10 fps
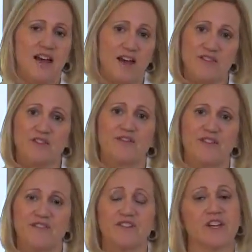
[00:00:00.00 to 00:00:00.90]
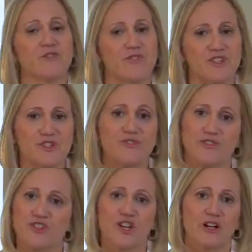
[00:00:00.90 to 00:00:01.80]
Having a fever can reduce
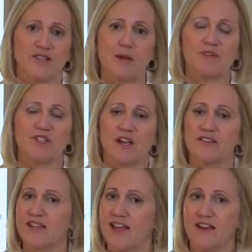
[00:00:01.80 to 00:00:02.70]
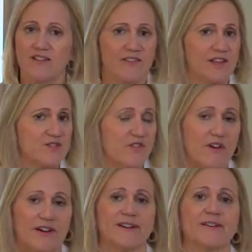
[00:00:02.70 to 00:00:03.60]
your child's appetite, and that's
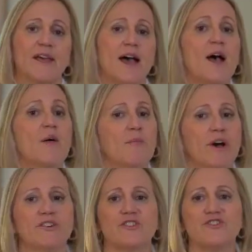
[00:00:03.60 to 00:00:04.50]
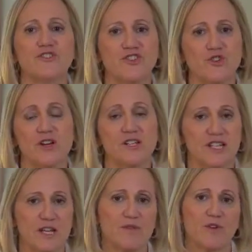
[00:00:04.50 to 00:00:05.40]
fine, but just try to
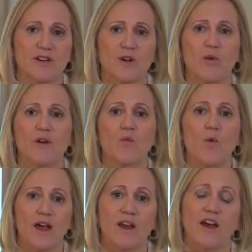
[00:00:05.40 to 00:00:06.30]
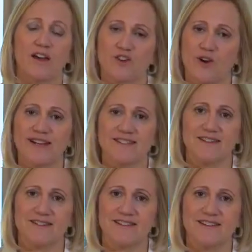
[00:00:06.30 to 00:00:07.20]
keep your little one well
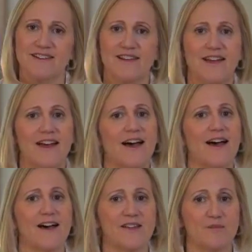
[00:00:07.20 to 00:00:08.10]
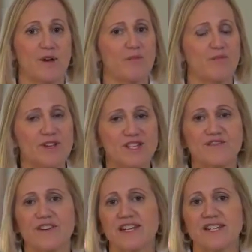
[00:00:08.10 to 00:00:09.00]
hydrated, either by
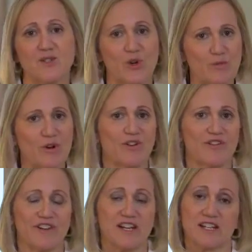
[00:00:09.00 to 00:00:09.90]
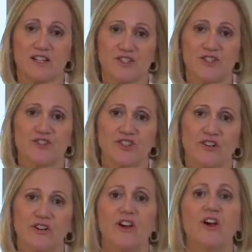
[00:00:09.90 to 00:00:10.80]
breastfeeding or bottle feeding as
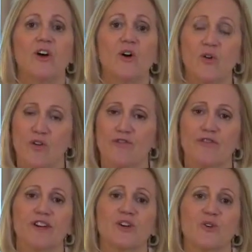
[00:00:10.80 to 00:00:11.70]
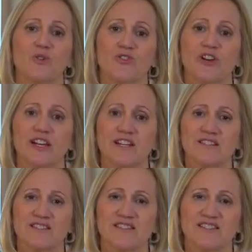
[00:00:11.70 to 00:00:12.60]
usual, or offering cool
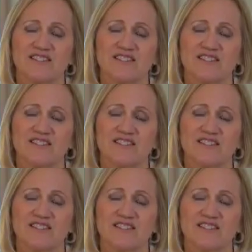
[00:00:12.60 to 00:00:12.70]
drinks.